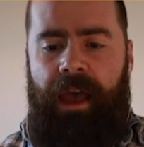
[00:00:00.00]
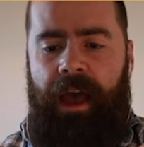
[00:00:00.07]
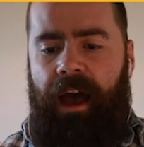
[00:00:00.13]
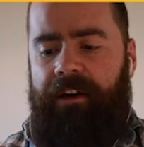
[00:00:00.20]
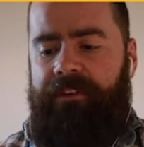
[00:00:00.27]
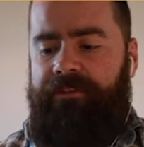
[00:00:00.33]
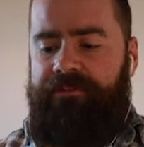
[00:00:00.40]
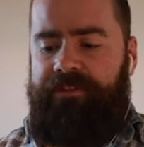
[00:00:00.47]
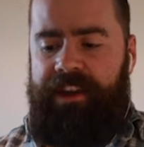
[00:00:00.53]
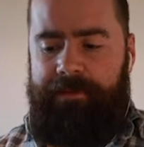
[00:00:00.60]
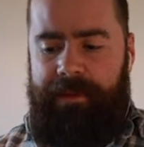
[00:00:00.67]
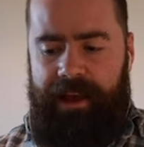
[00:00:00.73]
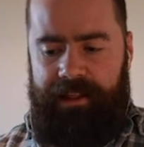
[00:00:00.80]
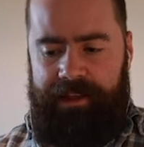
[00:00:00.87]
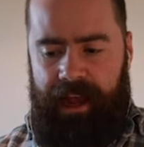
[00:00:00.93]
a
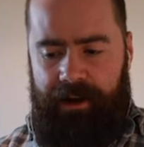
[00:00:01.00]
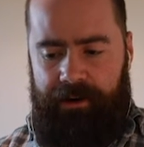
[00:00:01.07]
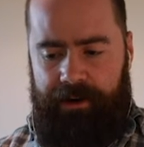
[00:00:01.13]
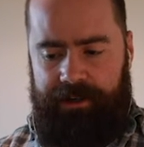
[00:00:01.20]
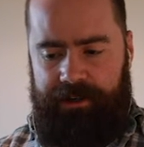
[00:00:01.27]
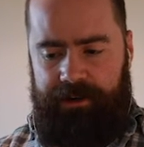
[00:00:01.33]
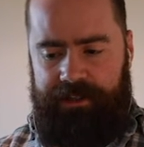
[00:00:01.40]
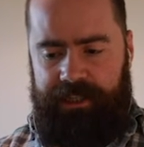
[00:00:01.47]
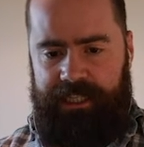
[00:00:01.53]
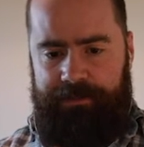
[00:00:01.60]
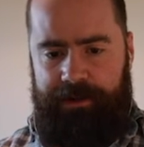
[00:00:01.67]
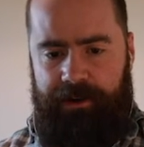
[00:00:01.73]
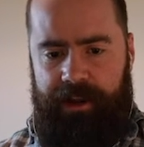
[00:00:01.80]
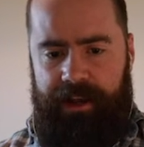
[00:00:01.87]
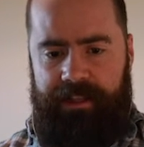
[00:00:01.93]
female character's
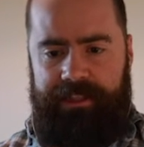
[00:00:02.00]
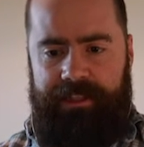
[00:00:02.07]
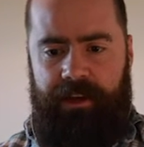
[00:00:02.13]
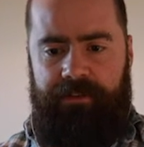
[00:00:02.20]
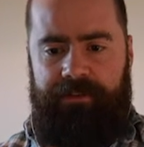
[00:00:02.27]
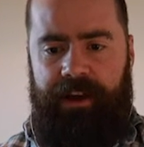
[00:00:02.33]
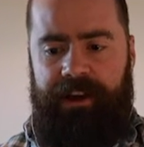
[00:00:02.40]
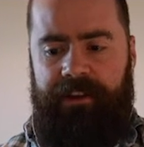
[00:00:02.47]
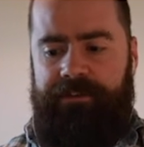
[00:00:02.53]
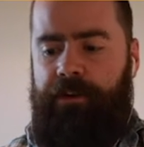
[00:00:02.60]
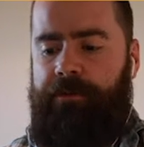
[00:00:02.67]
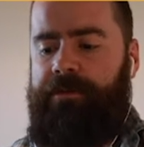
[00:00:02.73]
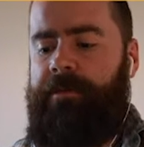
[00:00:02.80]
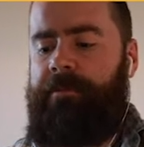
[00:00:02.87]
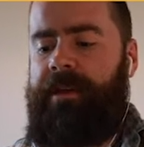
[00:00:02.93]
experience of kind
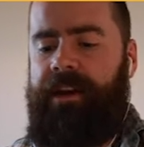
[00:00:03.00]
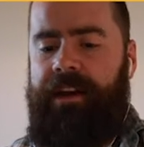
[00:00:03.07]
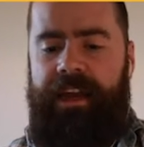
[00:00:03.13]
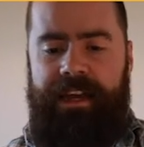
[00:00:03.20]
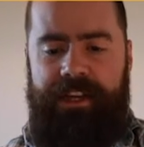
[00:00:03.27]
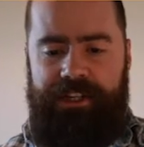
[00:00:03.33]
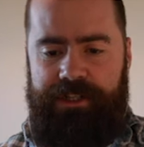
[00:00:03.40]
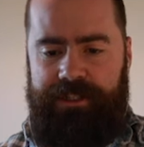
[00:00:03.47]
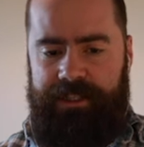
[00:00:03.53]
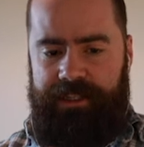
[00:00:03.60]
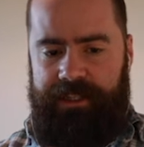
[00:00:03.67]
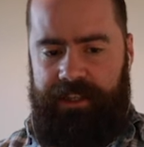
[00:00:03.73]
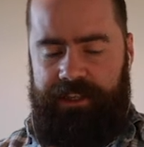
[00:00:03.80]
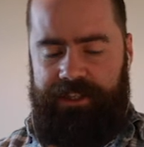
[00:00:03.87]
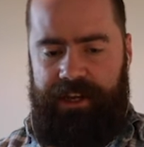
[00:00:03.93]
of the Middle
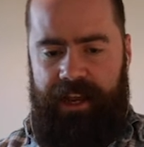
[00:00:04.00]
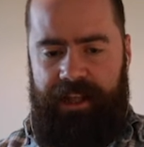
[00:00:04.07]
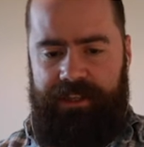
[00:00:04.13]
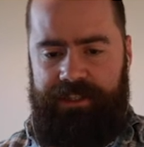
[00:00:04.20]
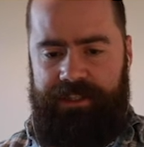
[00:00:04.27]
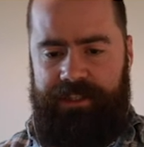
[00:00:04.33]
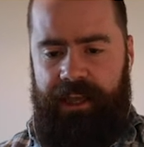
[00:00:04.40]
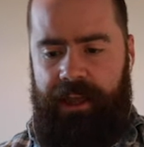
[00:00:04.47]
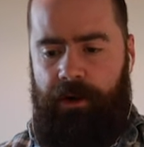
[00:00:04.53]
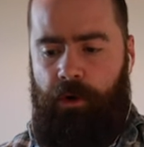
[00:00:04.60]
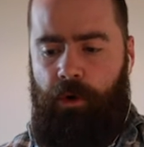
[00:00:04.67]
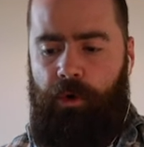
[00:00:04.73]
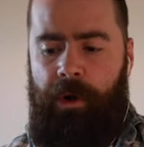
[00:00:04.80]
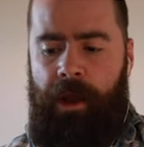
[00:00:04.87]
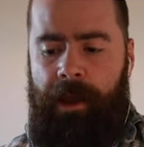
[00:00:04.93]
Ages and kind of the challenges there,
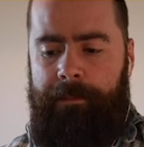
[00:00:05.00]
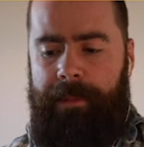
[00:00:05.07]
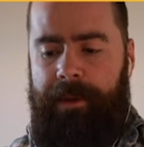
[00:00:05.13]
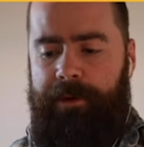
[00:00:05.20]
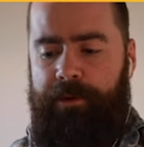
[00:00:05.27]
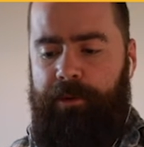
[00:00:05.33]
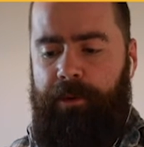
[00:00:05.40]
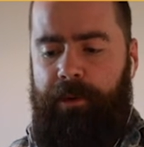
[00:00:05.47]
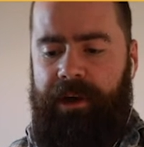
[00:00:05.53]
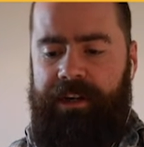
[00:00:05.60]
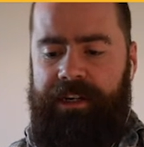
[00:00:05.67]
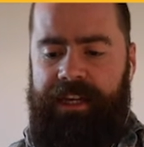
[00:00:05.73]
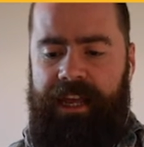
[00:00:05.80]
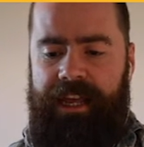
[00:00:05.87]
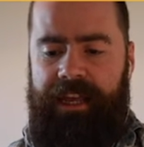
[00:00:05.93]
or maybe we want to
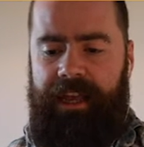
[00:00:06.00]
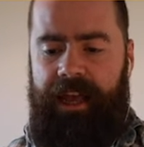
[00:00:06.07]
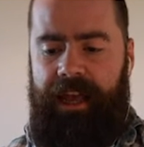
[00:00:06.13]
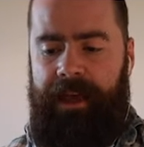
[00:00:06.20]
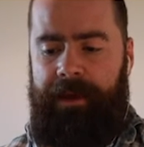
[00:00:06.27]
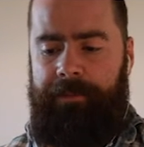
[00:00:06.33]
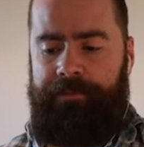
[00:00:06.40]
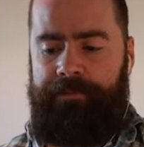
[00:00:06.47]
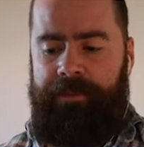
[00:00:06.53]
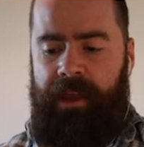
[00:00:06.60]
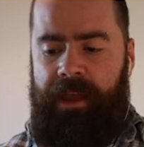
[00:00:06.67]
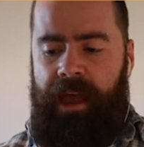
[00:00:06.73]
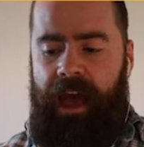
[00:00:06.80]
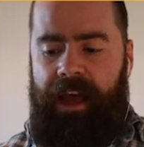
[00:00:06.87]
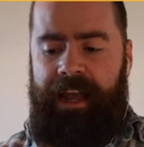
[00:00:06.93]
take a
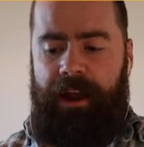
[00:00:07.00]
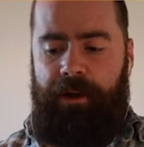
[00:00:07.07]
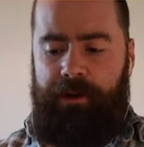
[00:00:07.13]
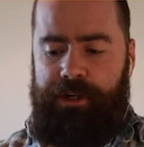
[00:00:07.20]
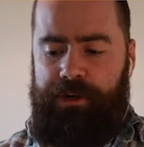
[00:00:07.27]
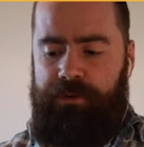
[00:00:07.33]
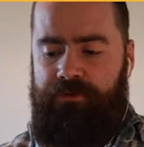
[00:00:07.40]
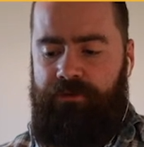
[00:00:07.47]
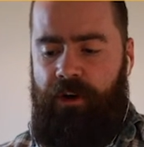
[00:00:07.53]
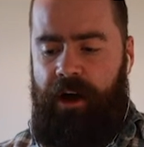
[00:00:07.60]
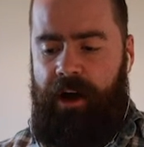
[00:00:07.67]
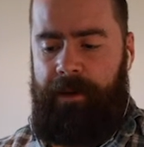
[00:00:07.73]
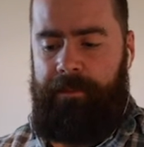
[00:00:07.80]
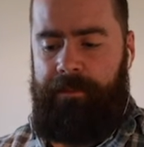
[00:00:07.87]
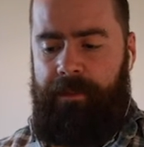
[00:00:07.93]
character
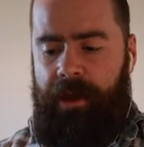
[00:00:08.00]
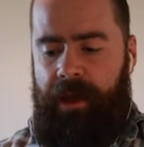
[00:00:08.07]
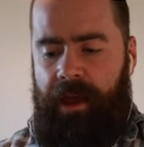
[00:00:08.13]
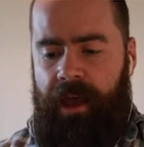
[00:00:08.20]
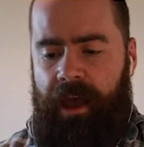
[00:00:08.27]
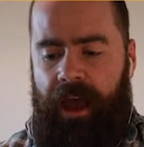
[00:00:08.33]
from